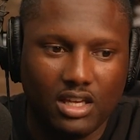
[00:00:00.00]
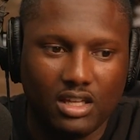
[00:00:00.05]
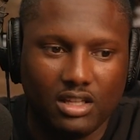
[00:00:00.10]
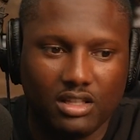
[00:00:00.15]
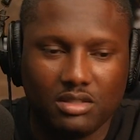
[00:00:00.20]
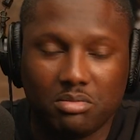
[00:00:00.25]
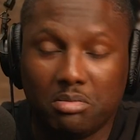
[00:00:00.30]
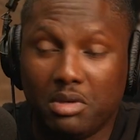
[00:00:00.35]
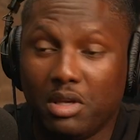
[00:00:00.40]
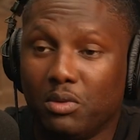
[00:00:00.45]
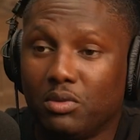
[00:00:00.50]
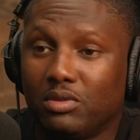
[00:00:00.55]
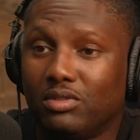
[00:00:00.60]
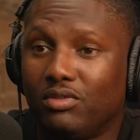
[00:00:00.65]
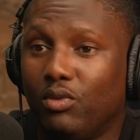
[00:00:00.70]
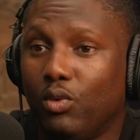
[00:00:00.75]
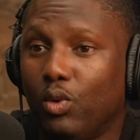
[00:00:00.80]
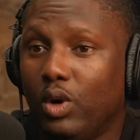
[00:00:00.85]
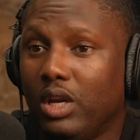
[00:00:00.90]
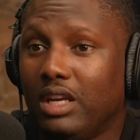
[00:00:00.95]
This man was
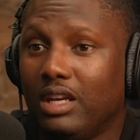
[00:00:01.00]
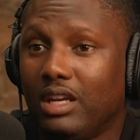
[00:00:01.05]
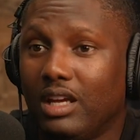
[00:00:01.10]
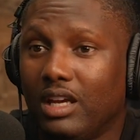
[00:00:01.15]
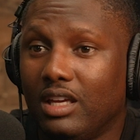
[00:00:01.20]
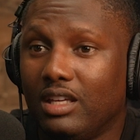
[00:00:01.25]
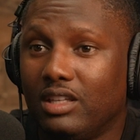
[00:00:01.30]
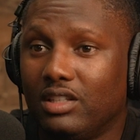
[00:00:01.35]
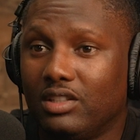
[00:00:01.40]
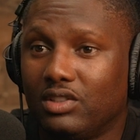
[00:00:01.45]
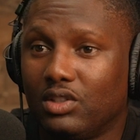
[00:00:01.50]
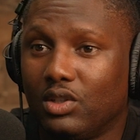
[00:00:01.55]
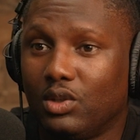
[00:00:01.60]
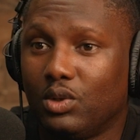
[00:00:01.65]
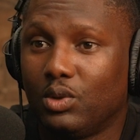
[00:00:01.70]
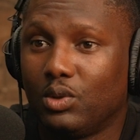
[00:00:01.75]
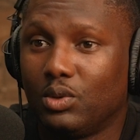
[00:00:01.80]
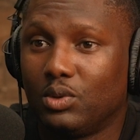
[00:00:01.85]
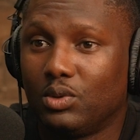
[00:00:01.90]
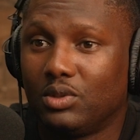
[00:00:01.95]
49 years
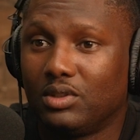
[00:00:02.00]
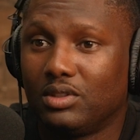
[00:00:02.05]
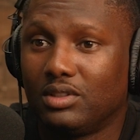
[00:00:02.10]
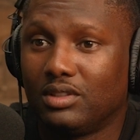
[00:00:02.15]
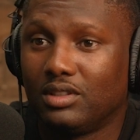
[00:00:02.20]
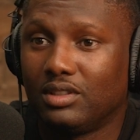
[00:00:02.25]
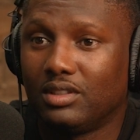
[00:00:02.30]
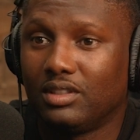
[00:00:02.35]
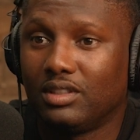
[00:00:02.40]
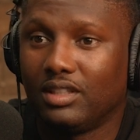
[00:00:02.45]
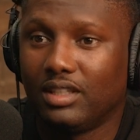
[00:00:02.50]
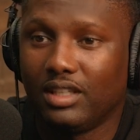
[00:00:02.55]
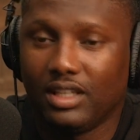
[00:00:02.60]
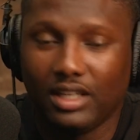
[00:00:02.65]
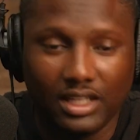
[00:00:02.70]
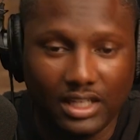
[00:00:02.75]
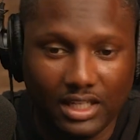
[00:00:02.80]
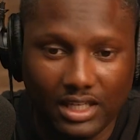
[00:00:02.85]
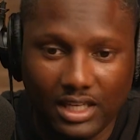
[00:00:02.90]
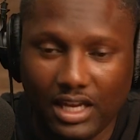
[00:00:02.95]
old
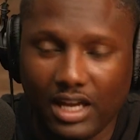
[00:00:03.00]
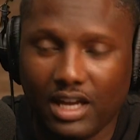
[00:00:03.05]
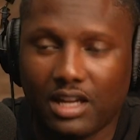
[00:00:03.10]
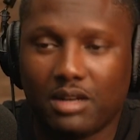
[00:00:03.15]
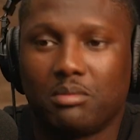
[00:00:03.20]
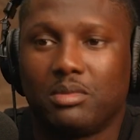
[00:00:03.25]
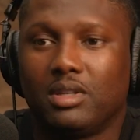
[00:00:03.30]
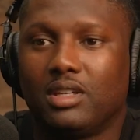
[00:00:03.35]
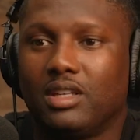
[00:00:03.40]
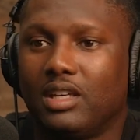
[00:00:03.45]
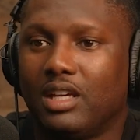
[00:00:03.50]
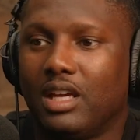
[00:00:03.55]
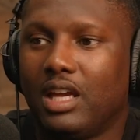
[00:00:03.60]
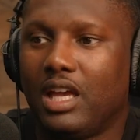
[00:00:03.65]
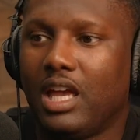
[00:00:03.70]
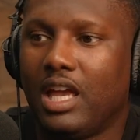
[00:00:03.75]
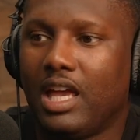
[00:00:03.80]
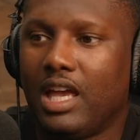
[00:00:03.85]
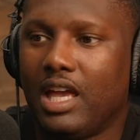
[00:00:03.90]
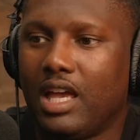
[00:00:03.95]
in academy.
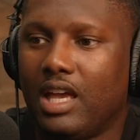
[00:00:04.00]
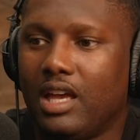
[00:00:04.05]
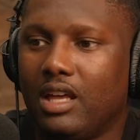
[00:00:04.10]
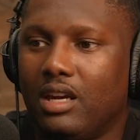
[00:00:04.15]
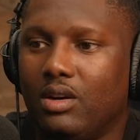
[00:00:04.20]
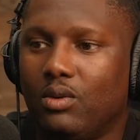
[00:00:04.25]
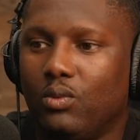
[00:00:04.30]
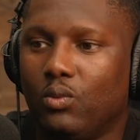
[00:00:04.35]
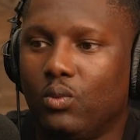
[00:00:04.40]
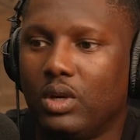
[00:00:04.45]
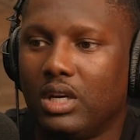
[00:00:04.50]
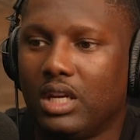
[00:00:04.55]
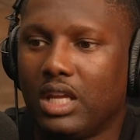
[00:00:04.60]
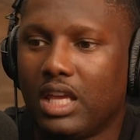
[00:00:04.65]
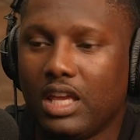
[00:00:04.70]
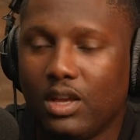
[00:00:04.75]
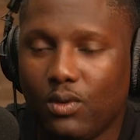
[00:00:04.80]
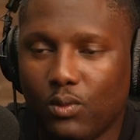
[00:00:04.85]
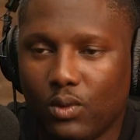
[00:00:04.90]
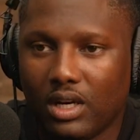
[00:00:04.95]
And when
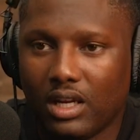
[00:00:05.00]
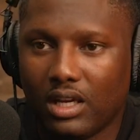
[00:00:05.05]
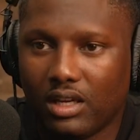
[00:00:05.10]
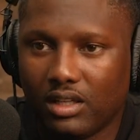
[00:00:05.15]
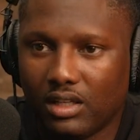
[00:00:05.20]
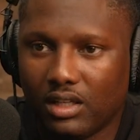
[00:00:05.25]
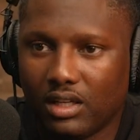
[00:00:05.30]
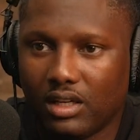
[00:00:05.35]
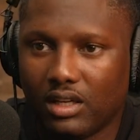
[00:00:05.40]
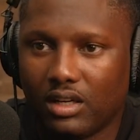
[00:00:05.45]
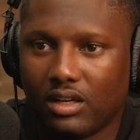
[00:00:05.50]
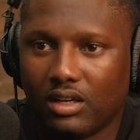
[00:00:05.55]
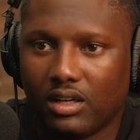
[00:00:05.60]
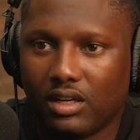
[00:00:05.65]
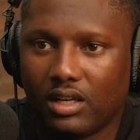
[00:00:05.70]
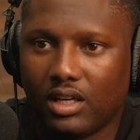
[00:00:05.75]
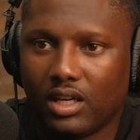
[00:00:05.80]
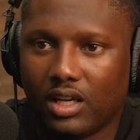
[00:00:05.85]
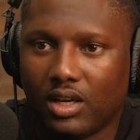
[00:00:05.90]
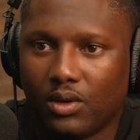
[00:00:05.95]
he went out there
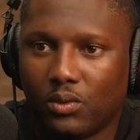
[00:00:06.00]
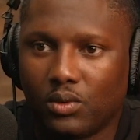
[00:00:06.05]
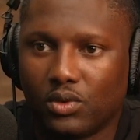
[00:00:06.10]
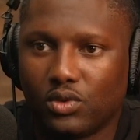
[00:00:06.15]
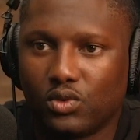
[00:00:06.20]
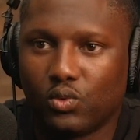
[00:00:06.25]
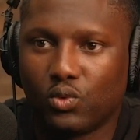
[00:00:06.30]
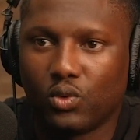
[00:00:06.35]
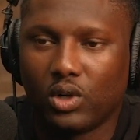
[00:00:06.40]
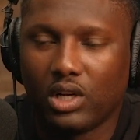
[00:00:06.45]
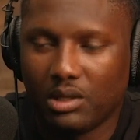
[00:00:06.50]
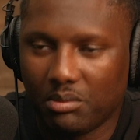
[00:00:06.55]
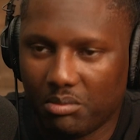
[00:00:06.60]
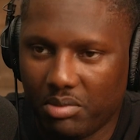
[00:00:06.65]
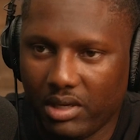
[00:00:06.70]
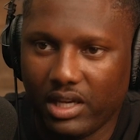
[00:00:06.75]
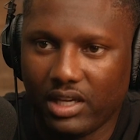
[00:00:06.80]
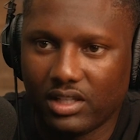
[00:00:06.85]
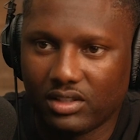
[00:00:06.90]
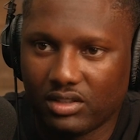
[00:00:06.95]
and was running
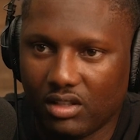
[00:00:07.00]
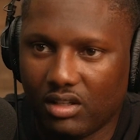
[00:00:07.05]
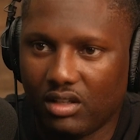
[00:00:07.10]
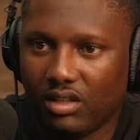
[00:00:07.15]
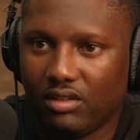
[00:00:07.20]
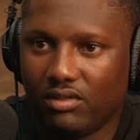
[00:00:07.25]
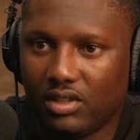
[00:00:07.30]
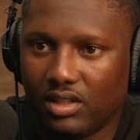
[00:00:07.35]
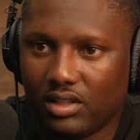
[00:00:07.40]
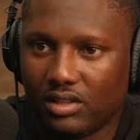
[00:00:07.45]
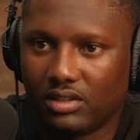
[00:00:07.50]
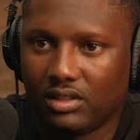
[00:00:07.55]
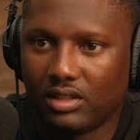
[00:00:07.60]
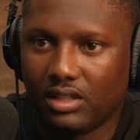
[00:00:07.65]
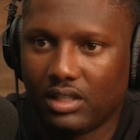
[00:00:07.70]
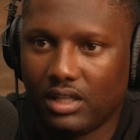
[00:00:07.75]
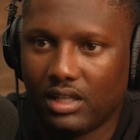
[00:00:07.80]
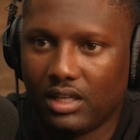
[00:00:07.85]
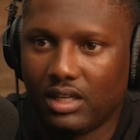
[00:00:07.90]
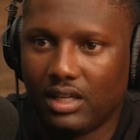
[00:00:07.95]
past all of us,
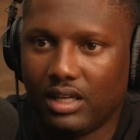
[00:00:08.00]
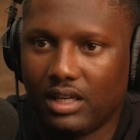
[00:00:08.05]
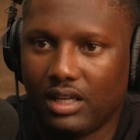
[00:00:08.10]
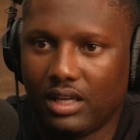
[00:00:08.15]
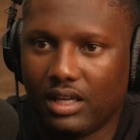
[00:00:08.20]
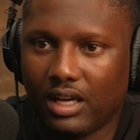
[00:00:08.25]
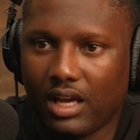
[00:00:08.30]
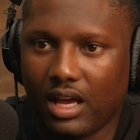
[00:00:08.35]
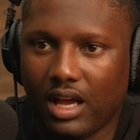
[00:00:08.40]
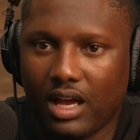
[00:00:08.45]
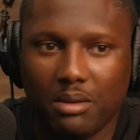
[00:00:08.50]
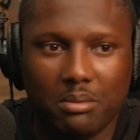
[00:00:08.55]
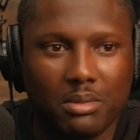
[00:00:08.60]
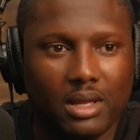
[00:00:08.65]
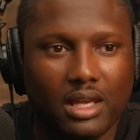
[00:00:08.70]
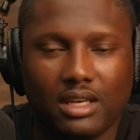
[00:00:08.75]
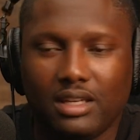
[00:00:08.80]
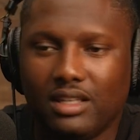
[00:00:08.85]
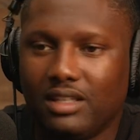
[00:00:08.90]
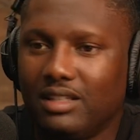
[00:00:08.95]
I'm
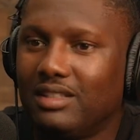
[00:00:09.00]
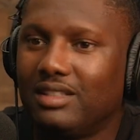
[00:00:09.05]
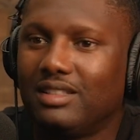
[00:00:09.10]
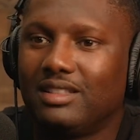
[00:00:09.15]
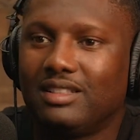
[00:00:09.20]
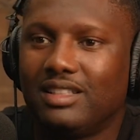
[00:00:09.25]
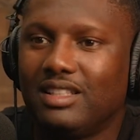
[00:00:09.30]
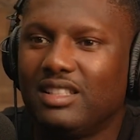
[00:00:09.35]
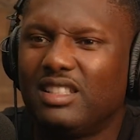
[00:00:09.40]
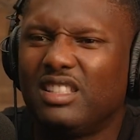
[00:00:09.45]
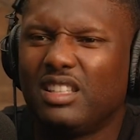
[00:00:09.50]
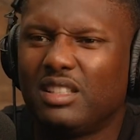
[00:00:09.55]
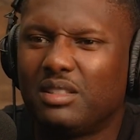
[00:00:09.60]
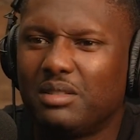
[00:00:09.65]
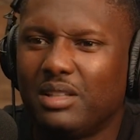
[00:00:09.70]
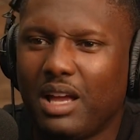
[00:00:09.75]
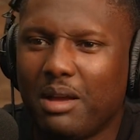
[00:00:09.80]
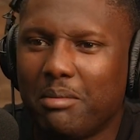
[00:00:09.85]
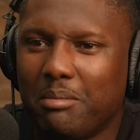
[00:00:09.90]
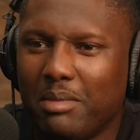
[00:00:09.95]
like, this does
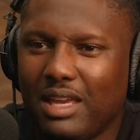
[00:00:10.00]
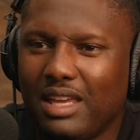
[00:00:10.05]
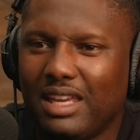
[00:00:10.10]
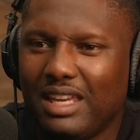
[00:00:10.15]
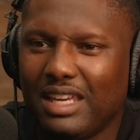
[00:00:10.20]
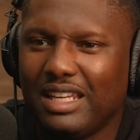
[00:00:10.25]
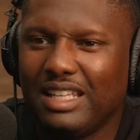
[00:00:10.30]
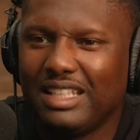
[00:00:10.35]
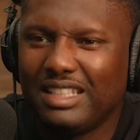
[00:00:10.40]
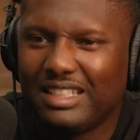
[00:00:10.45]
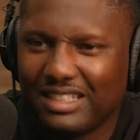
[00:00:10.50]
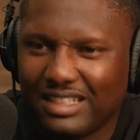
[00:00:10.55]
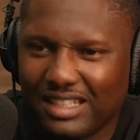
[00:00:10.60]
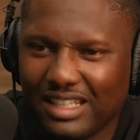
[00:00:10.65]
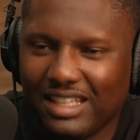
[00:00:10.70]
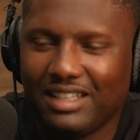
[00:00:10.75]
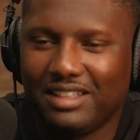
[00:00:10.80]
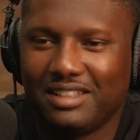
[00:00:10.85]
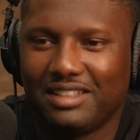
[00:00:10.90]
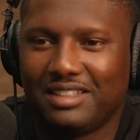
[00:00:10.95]
not make any
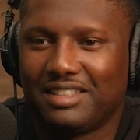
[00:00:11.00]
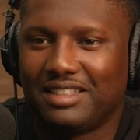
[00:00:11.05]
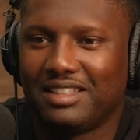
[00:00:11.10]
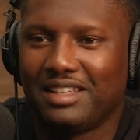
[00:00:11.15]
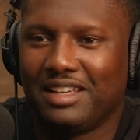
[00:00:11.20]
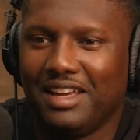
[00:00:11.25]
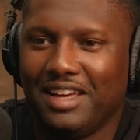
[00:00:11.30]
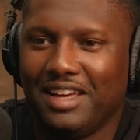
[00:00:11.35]
sense.